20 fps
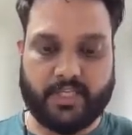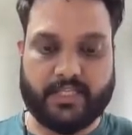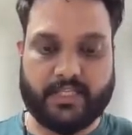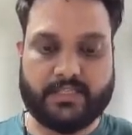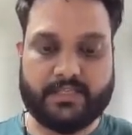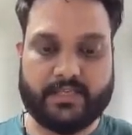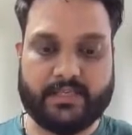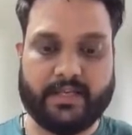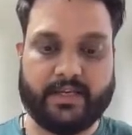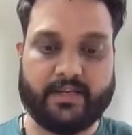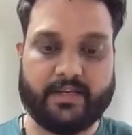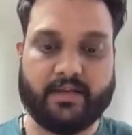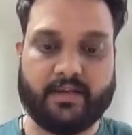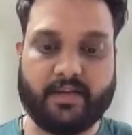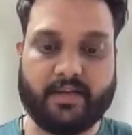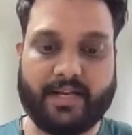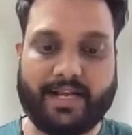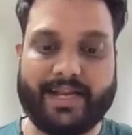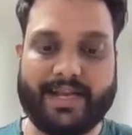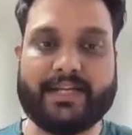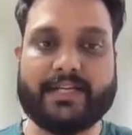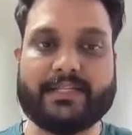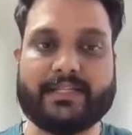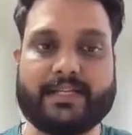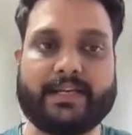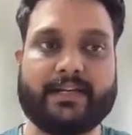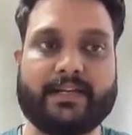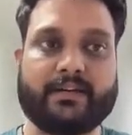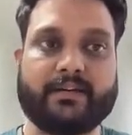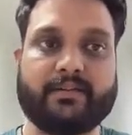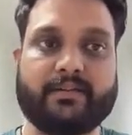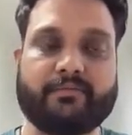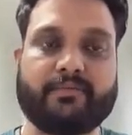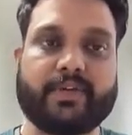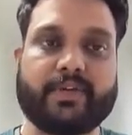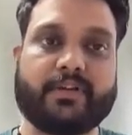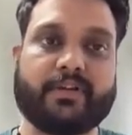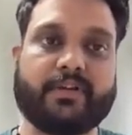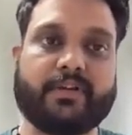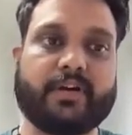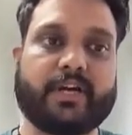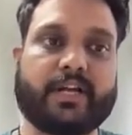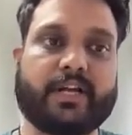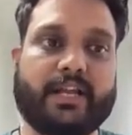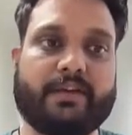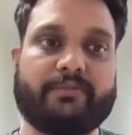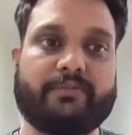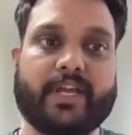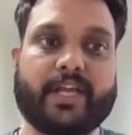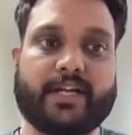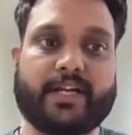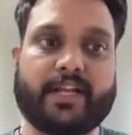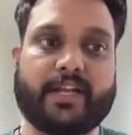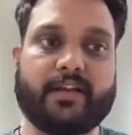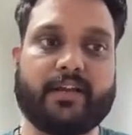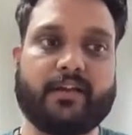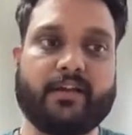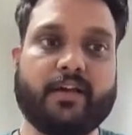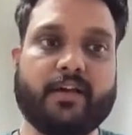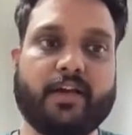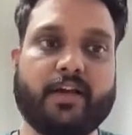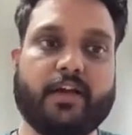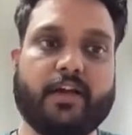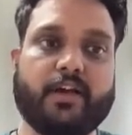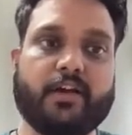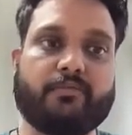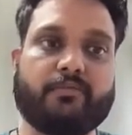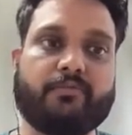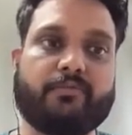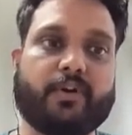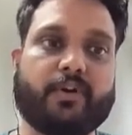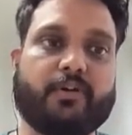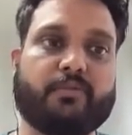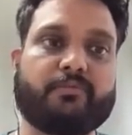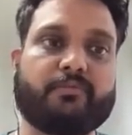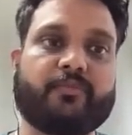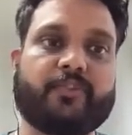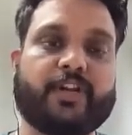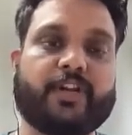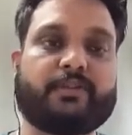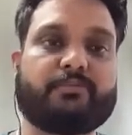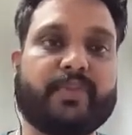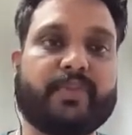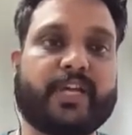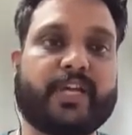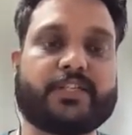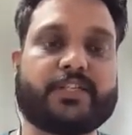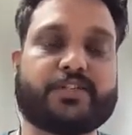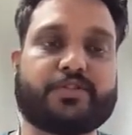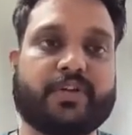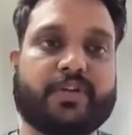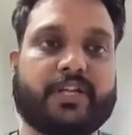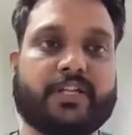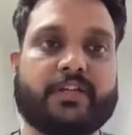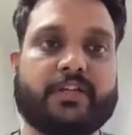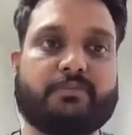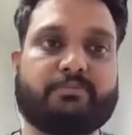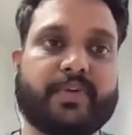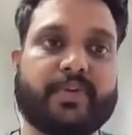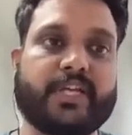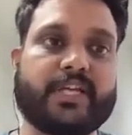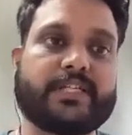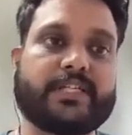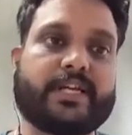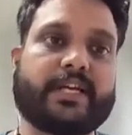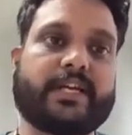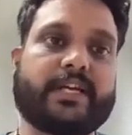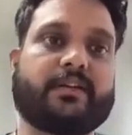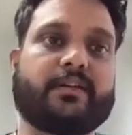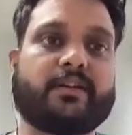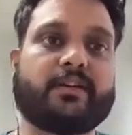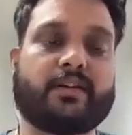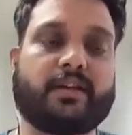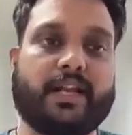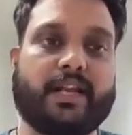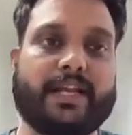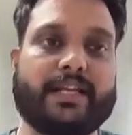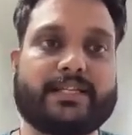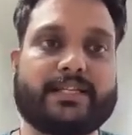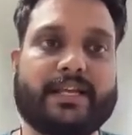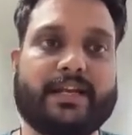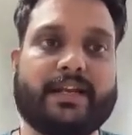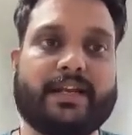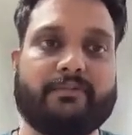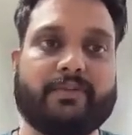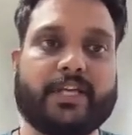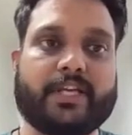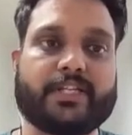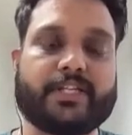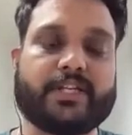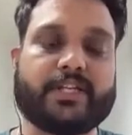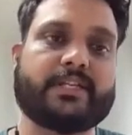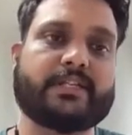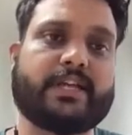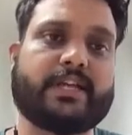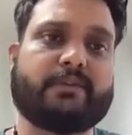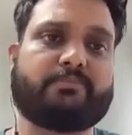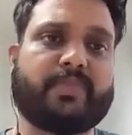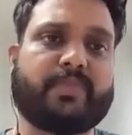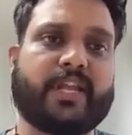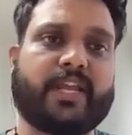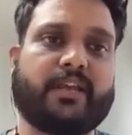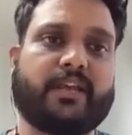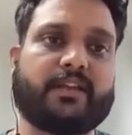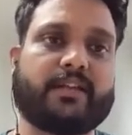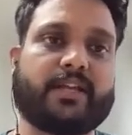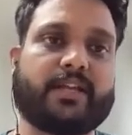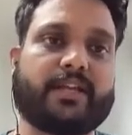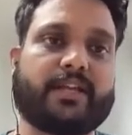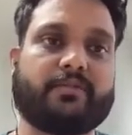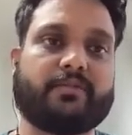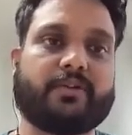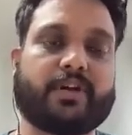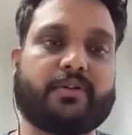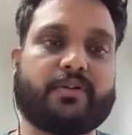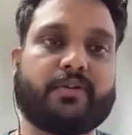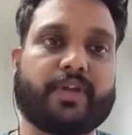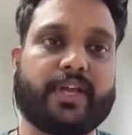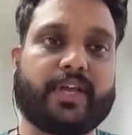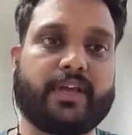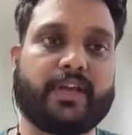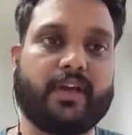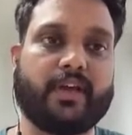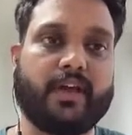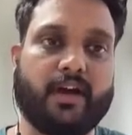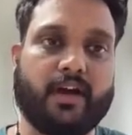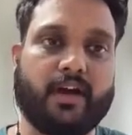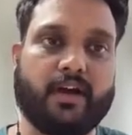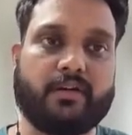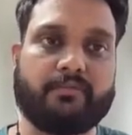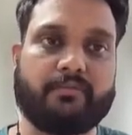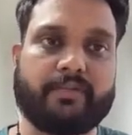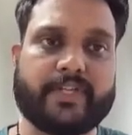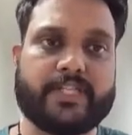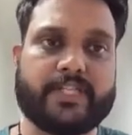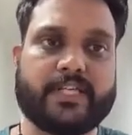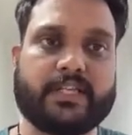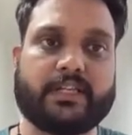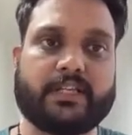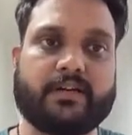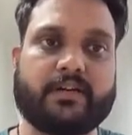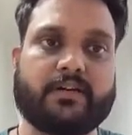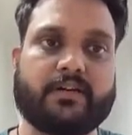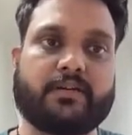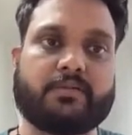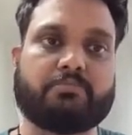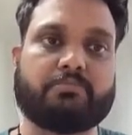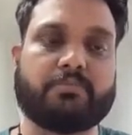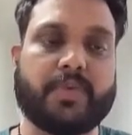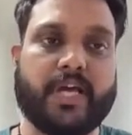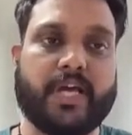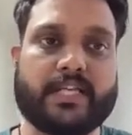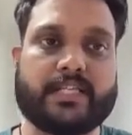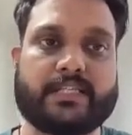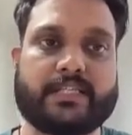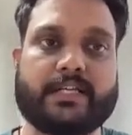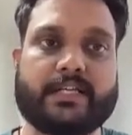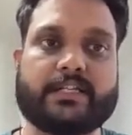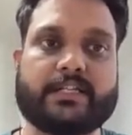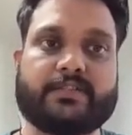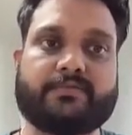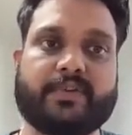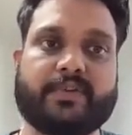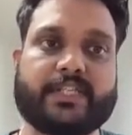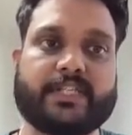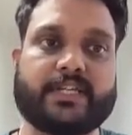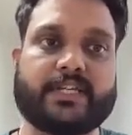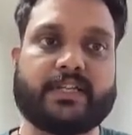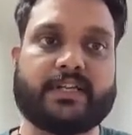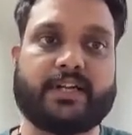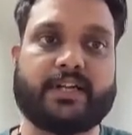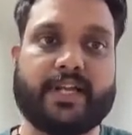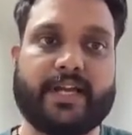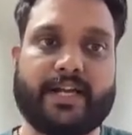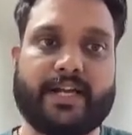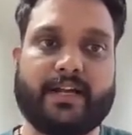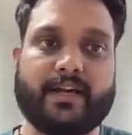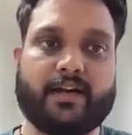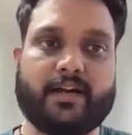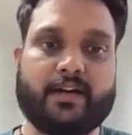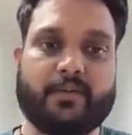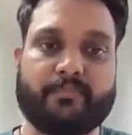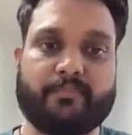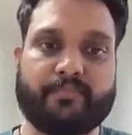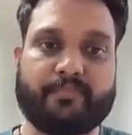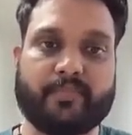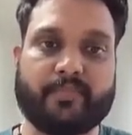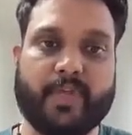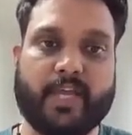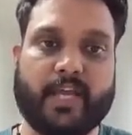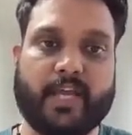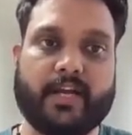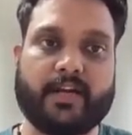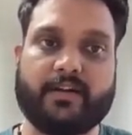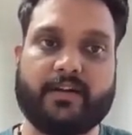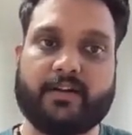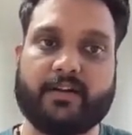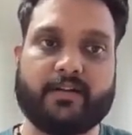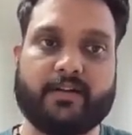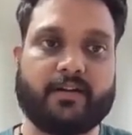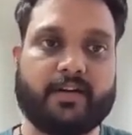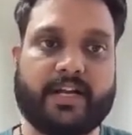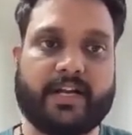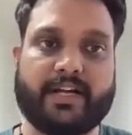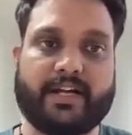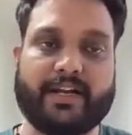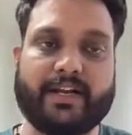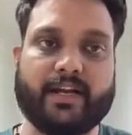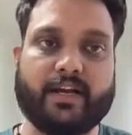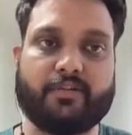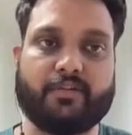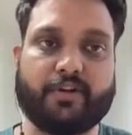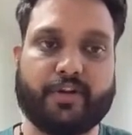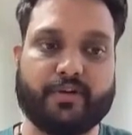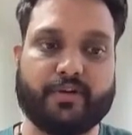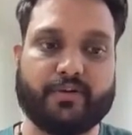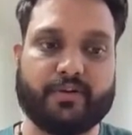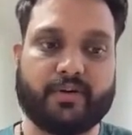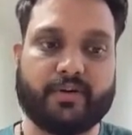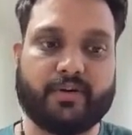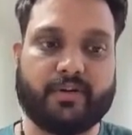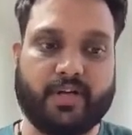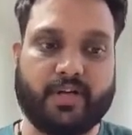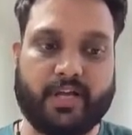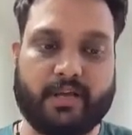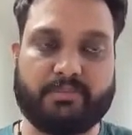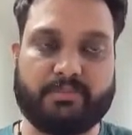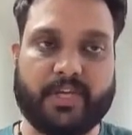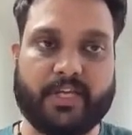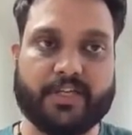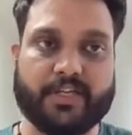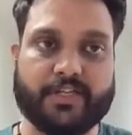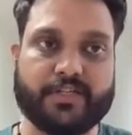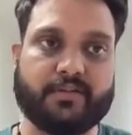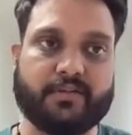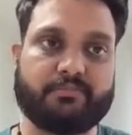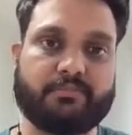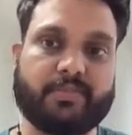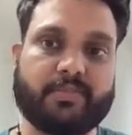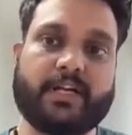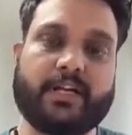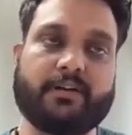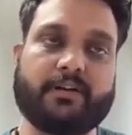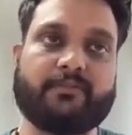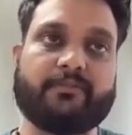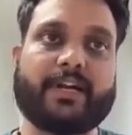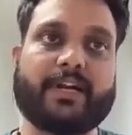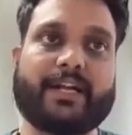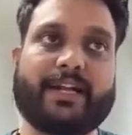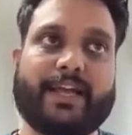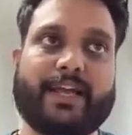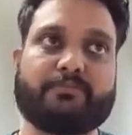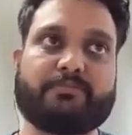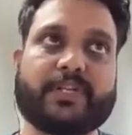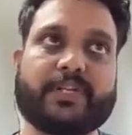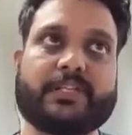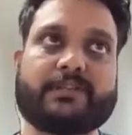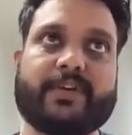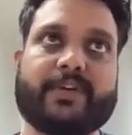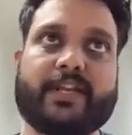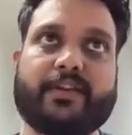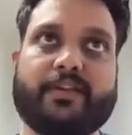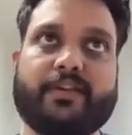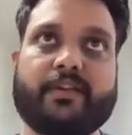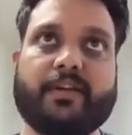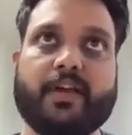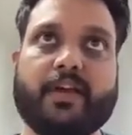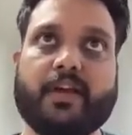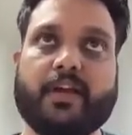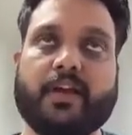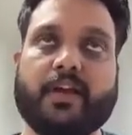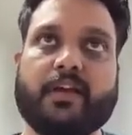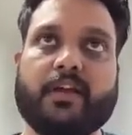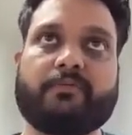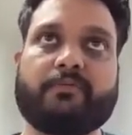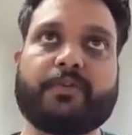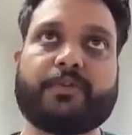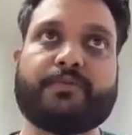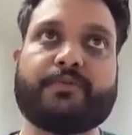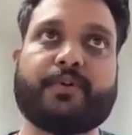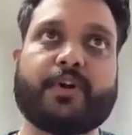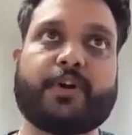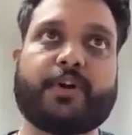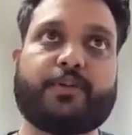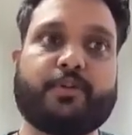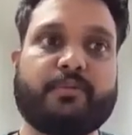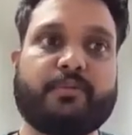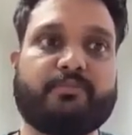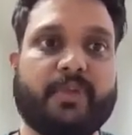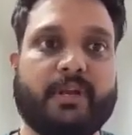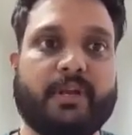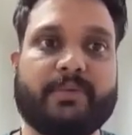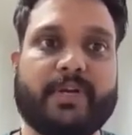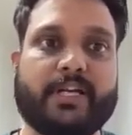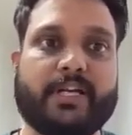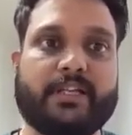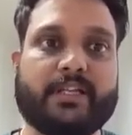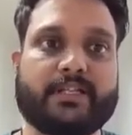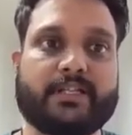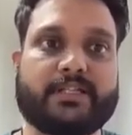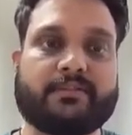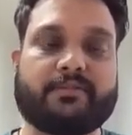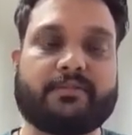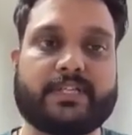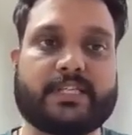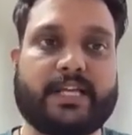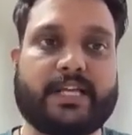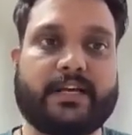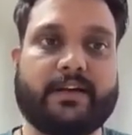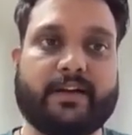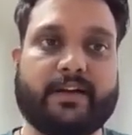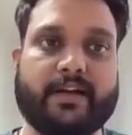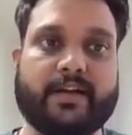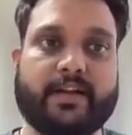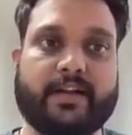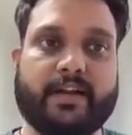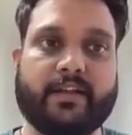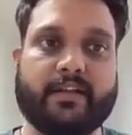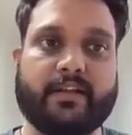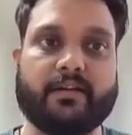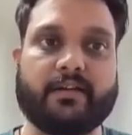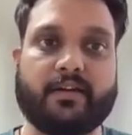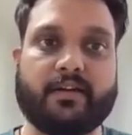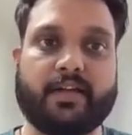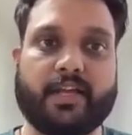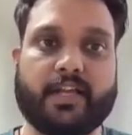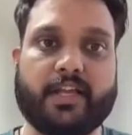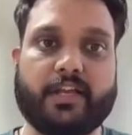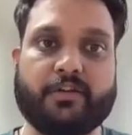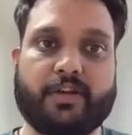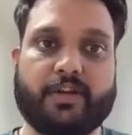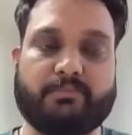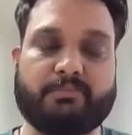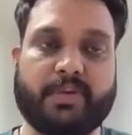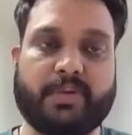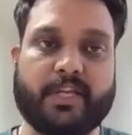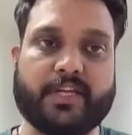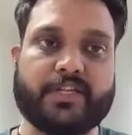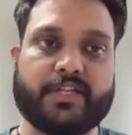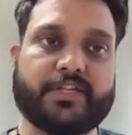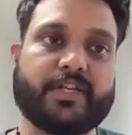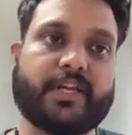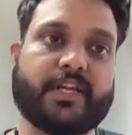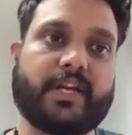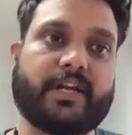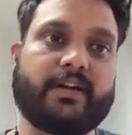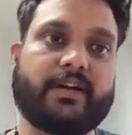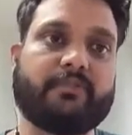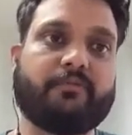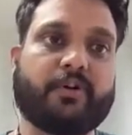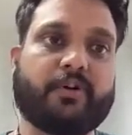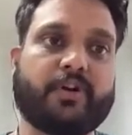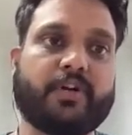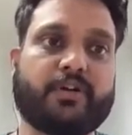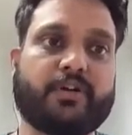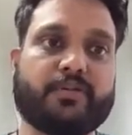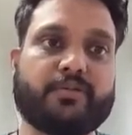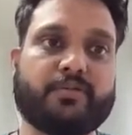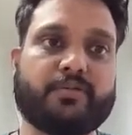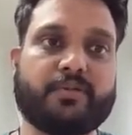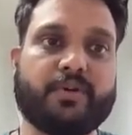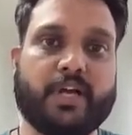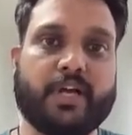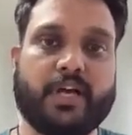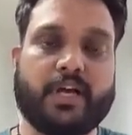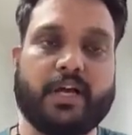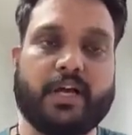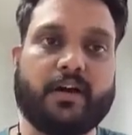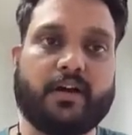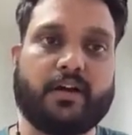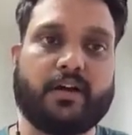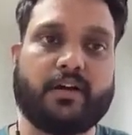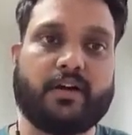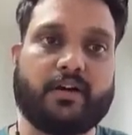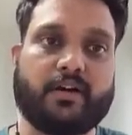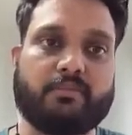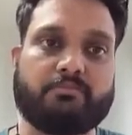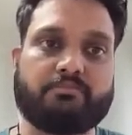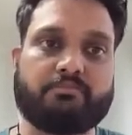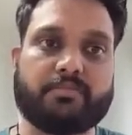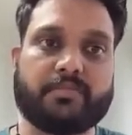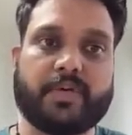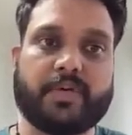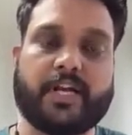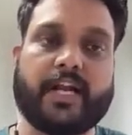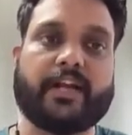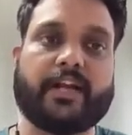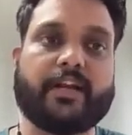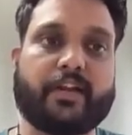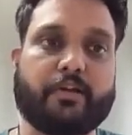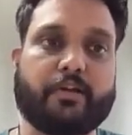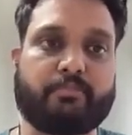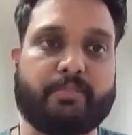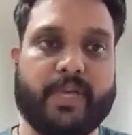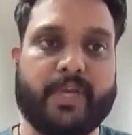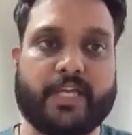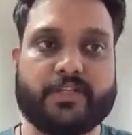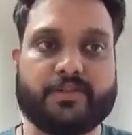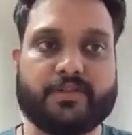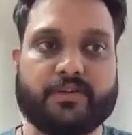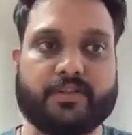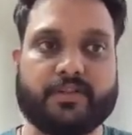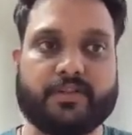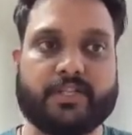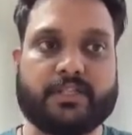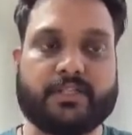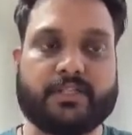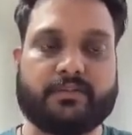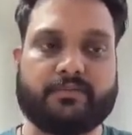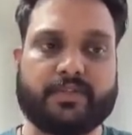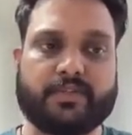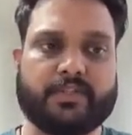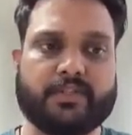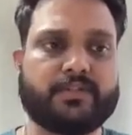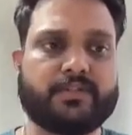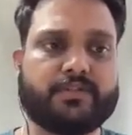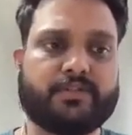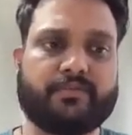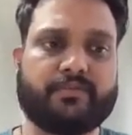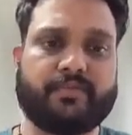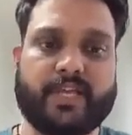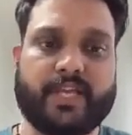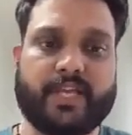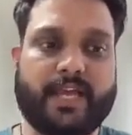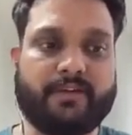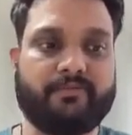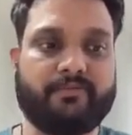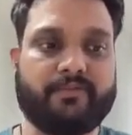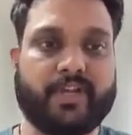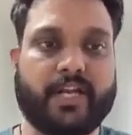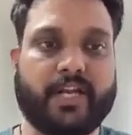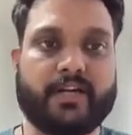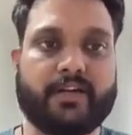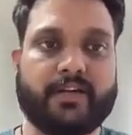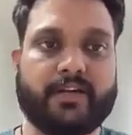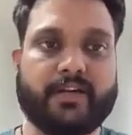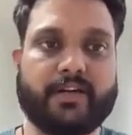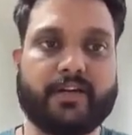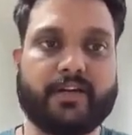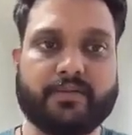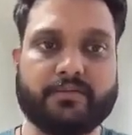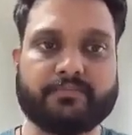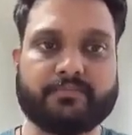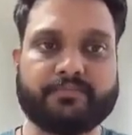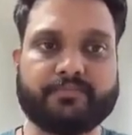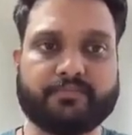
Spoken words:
can say client side, where you are navigating from one page to another page and client side navigation is happening. Then you are okay fetching the assets, fetching the data, and rendering out your application. But what happens when if you want to implement the server side rendering in your application and want to uh, render your page on the server? So we have created,